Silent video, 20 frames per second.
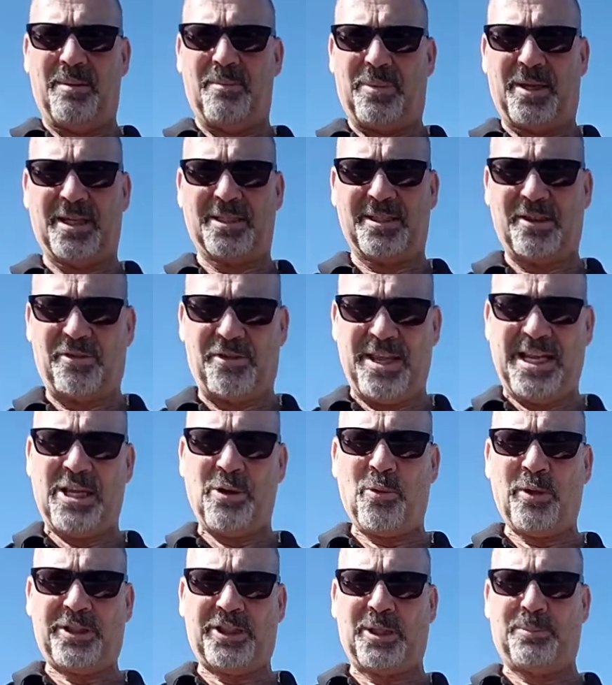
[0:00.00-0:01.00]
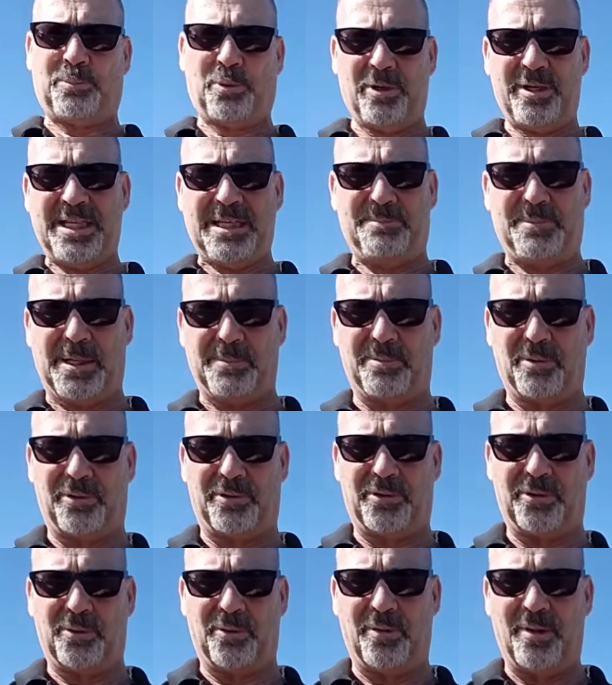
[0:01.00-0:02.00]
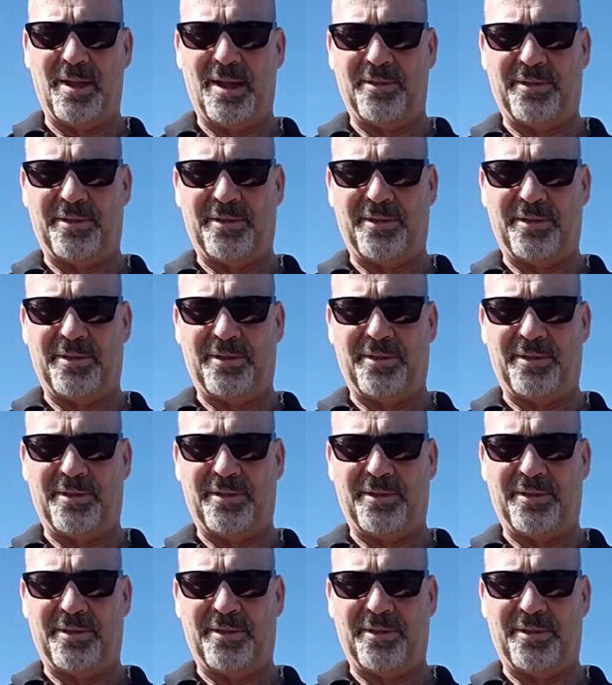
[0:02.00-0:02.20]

Because think of what you're putting people through.